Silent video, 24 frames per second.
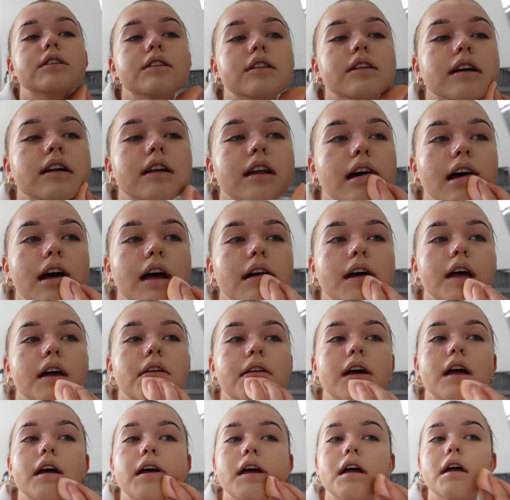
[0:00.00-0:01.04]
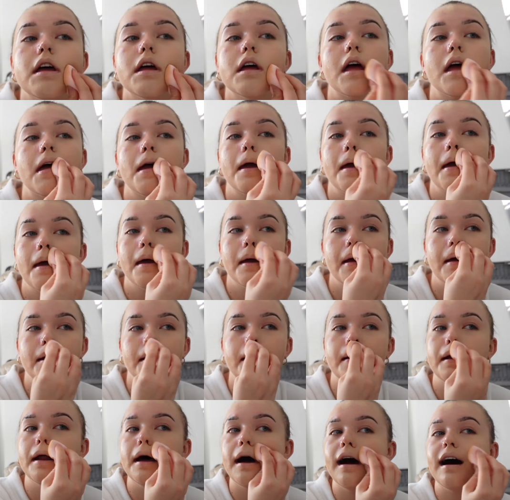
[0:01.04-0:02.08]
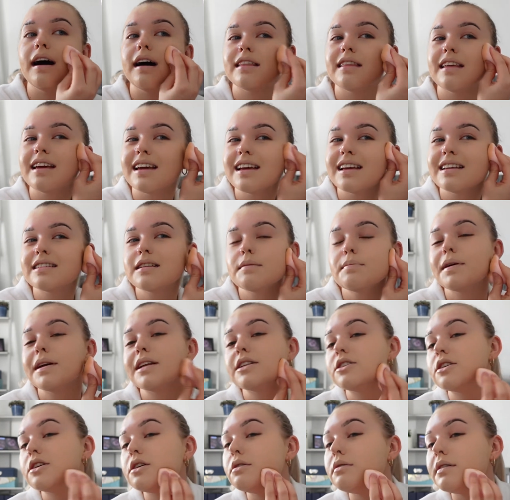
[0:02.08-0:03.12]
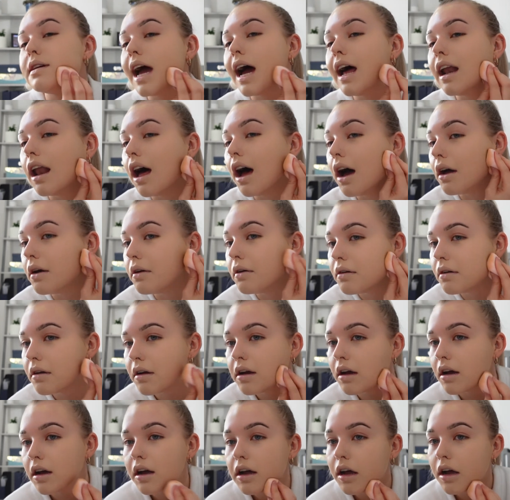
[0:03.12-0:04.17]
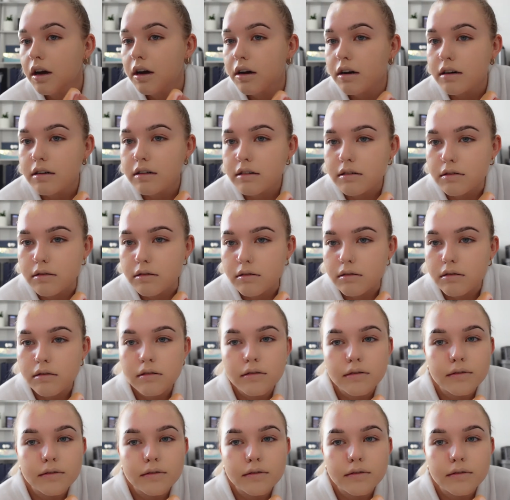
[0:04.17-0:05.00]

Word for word: done it. No, I think it's a bit too yellow. Oh,